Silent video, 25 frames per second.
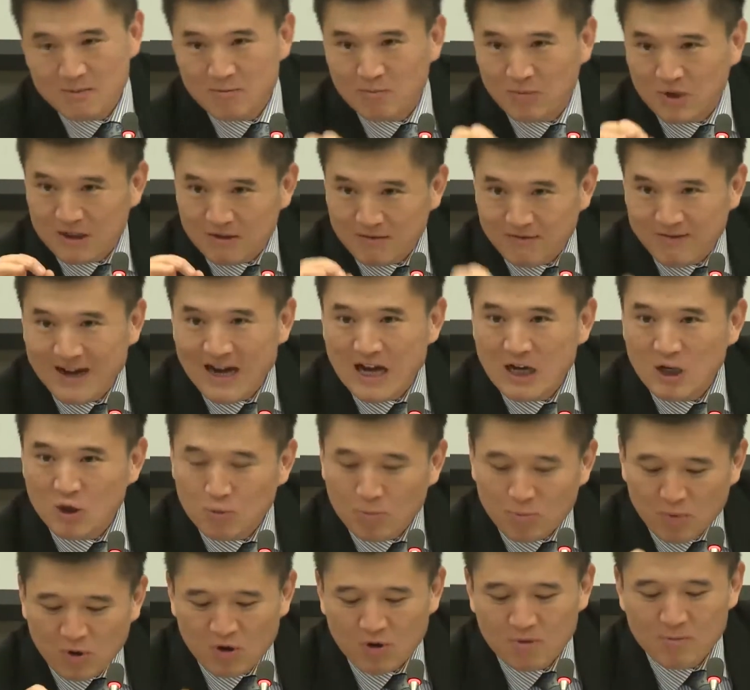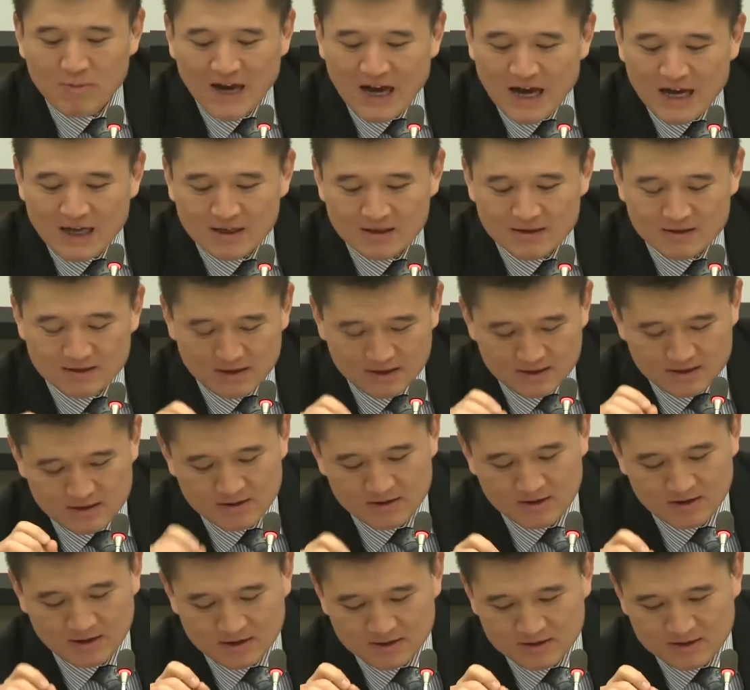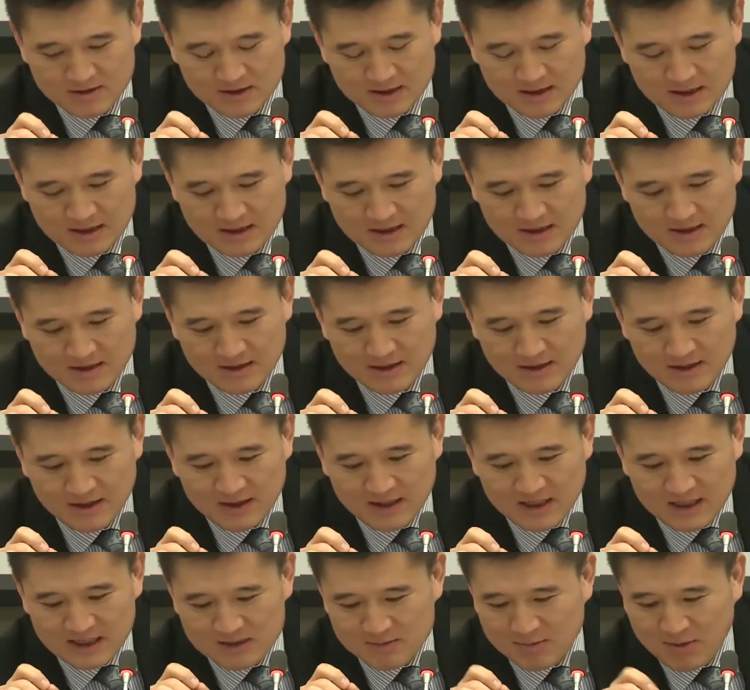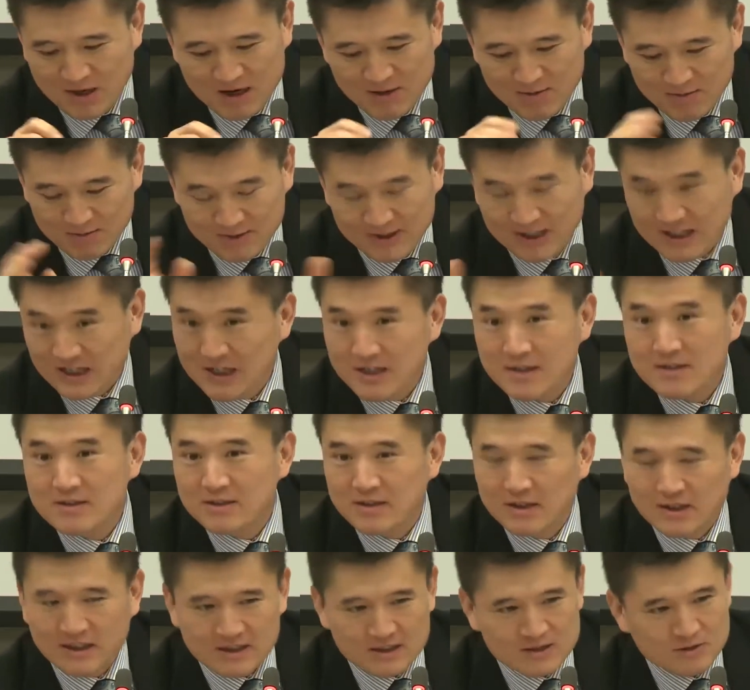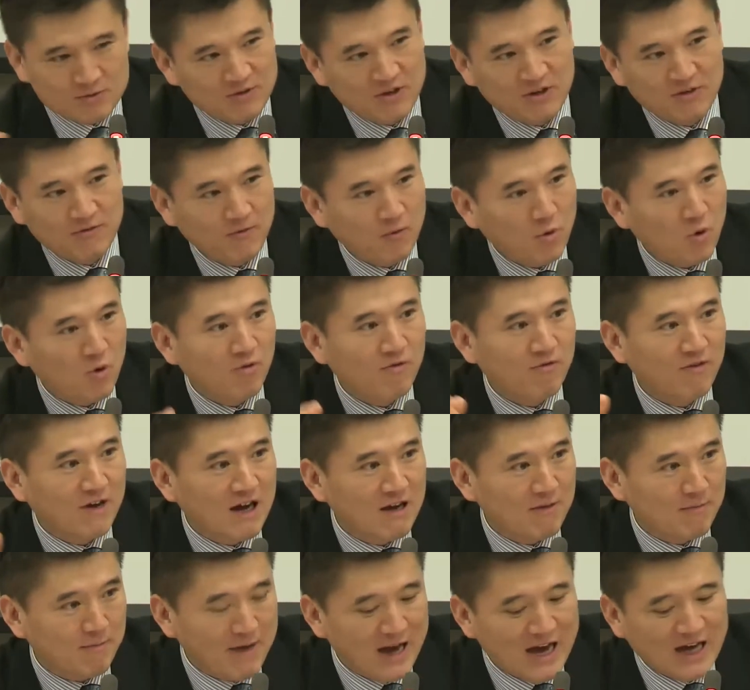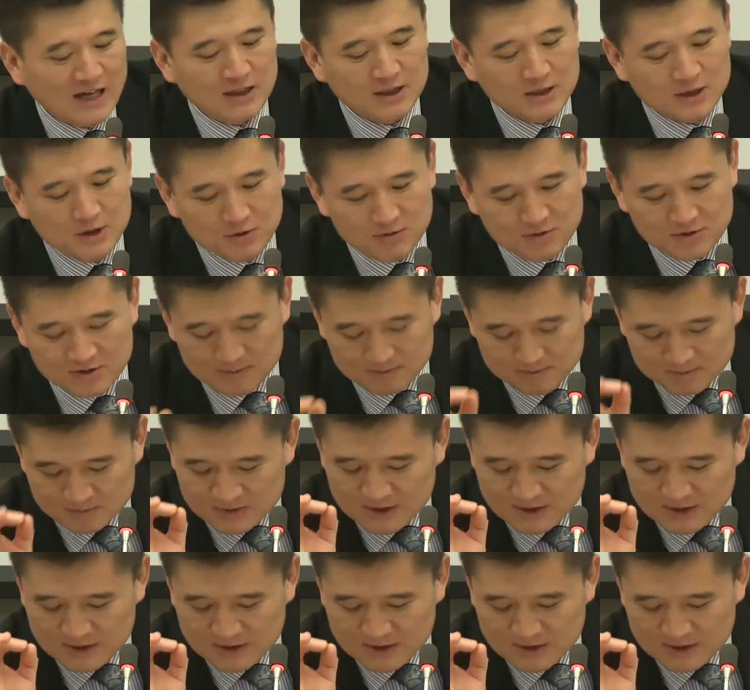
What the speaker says: but the value per patent is probably easily 3, 4, 5 magnitude.